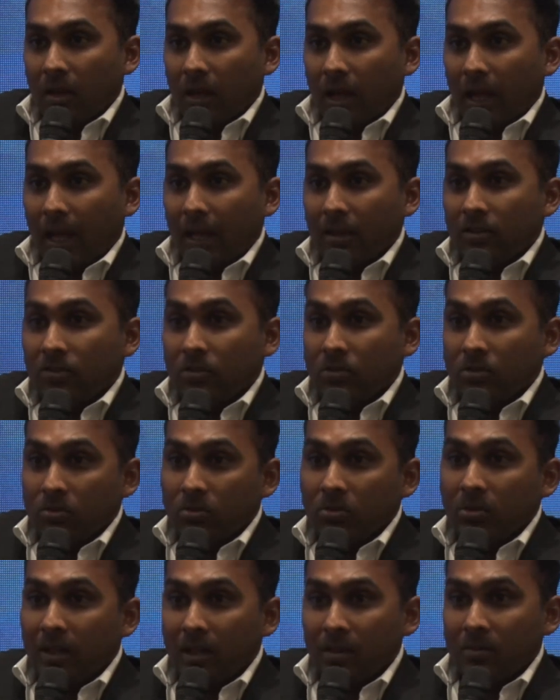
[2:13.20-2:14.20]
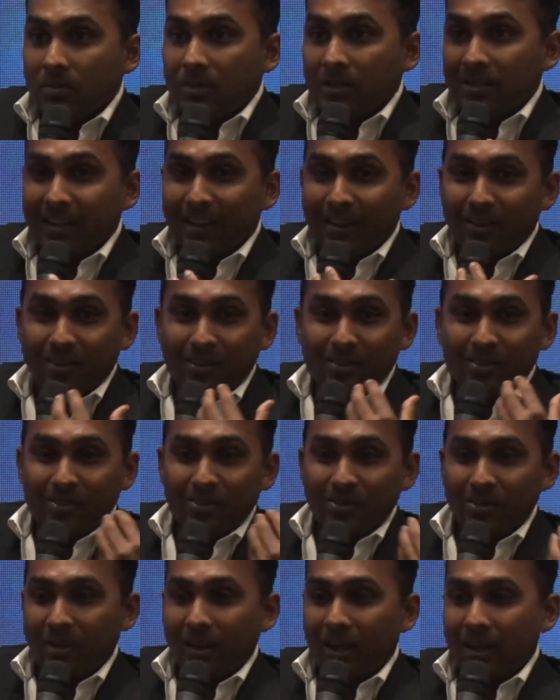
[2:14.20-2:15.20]
And to do that, we cannot
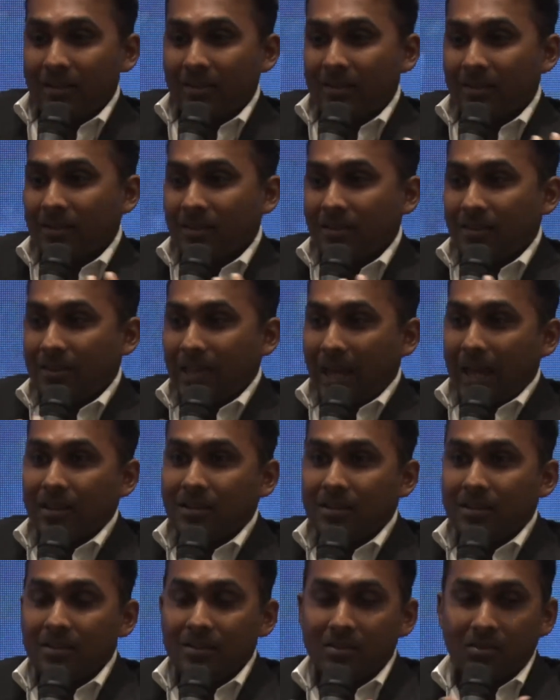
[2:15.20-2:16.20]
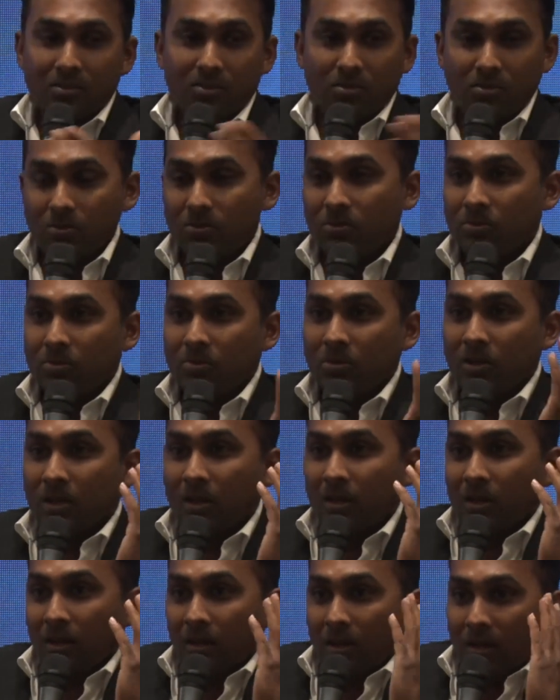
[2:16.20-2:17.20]
look at that through
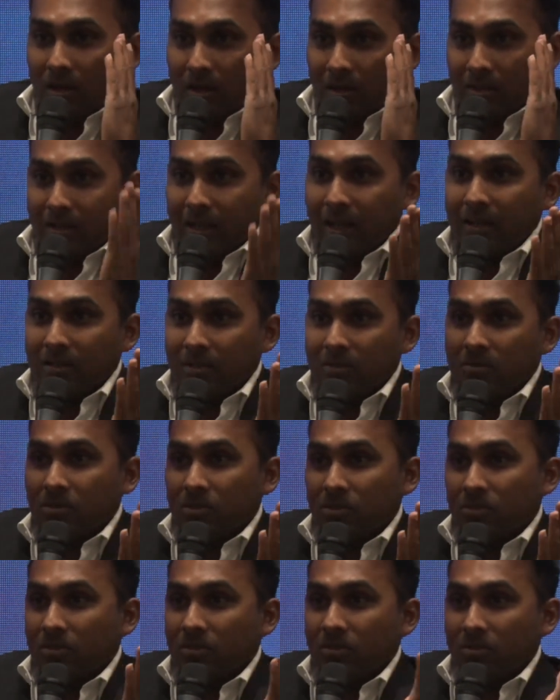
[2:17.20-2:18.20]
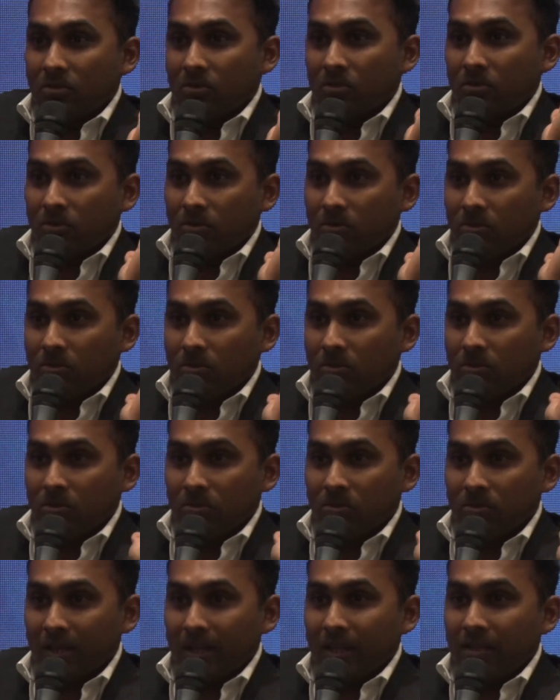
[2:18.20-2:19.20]
a tunnel vision, through
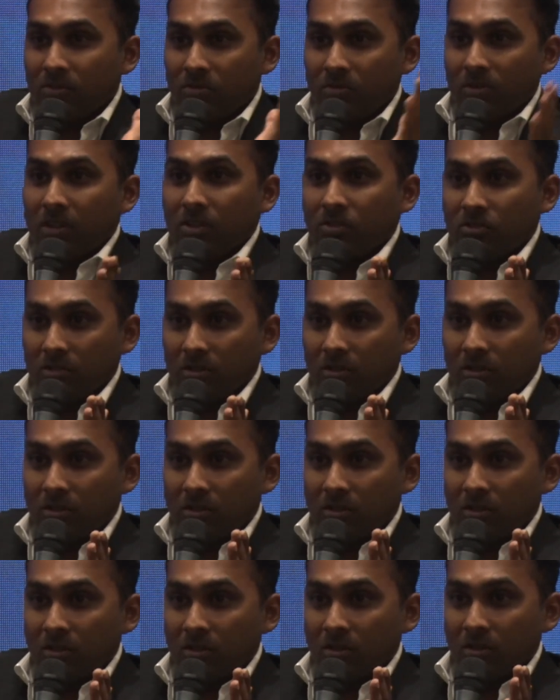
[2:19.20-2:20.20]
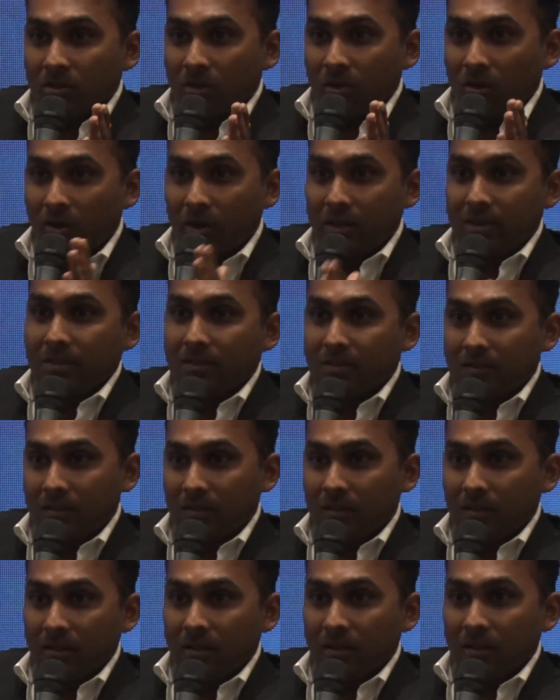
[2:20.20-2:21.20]
race, religion, or
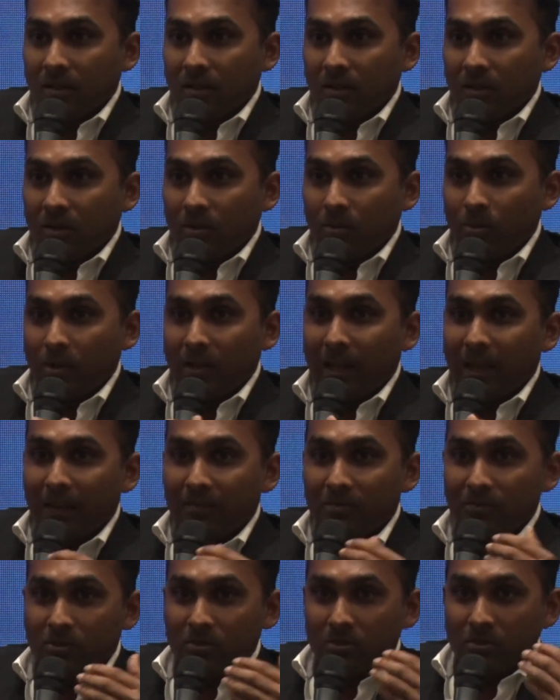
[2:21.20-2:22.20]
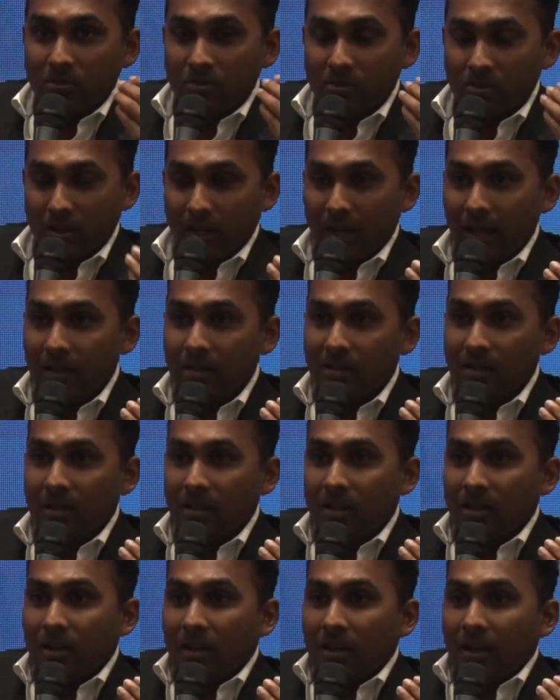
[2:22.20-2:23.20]
ethnicity. We have to look at
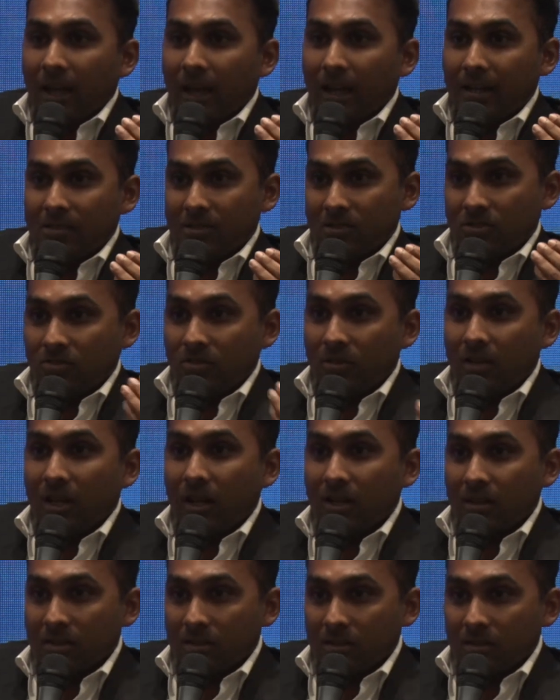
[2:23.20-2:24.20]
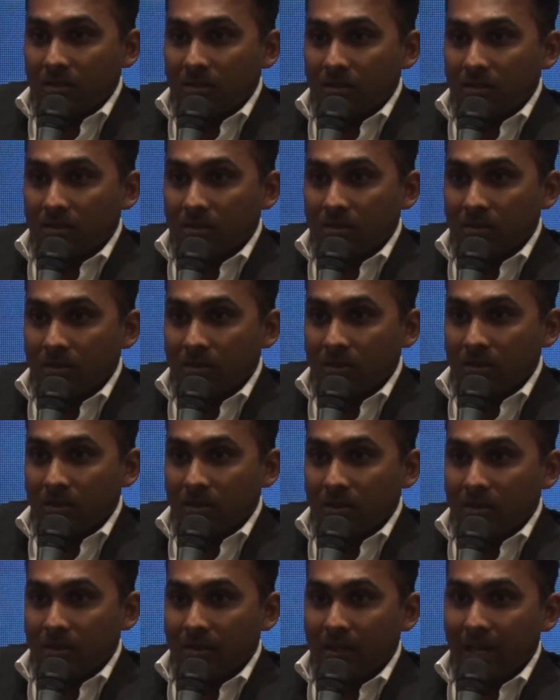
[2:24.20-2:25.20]
as a Sri Lankan.
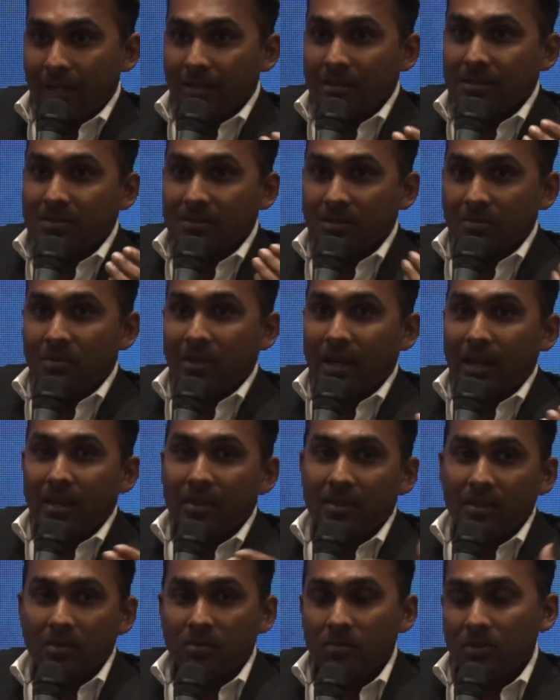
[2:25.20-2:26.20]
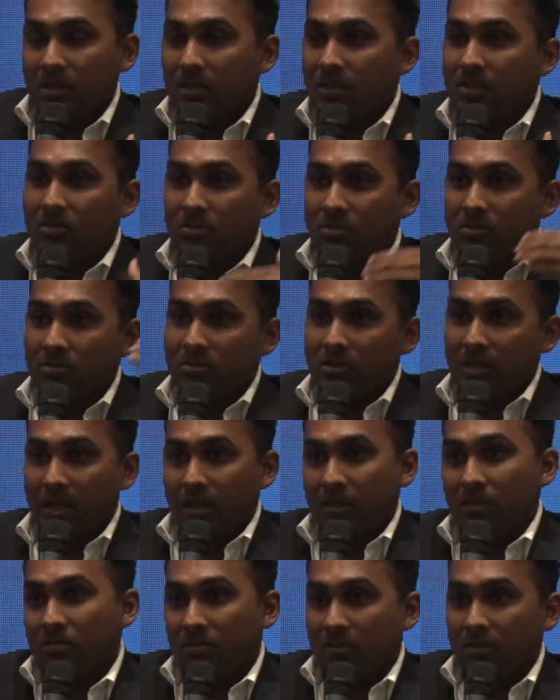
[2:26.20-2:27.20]
That is the brand that we need to
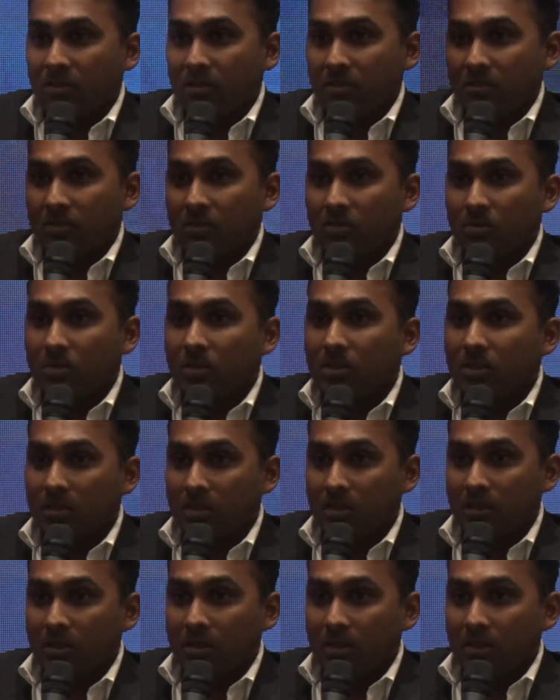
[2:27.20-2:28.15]
take to the rest of the world.